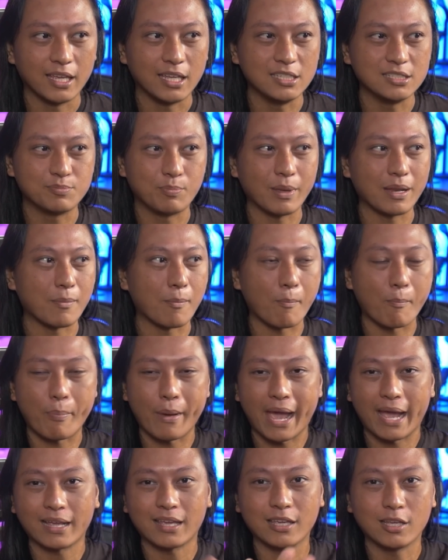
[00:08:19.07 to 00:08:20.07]
he's been
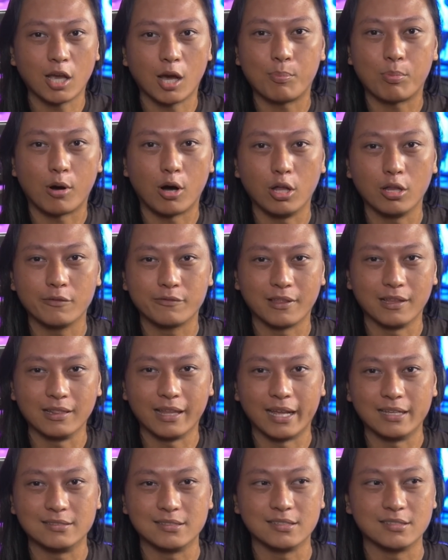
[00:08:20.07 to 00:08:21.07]
backing up all of the
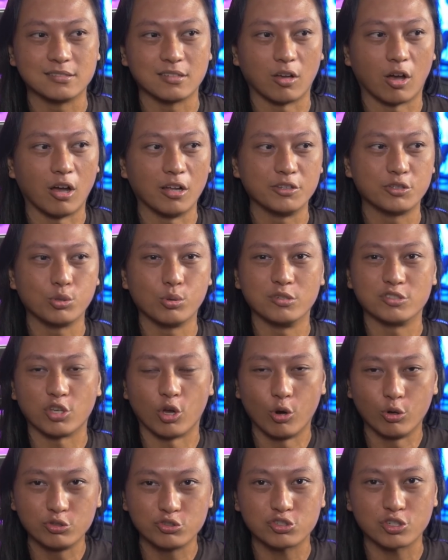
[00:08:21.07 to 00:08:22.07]
lenses onto his
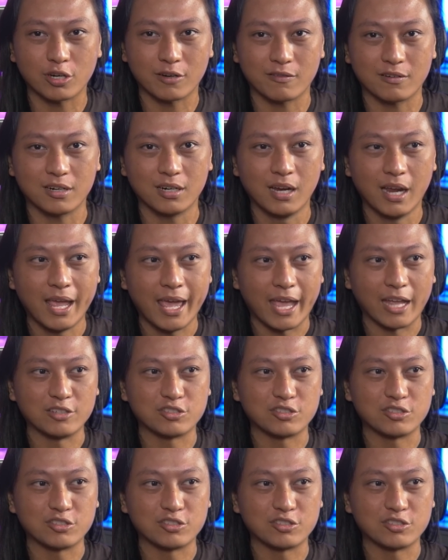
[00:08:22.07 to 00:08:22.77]
own server.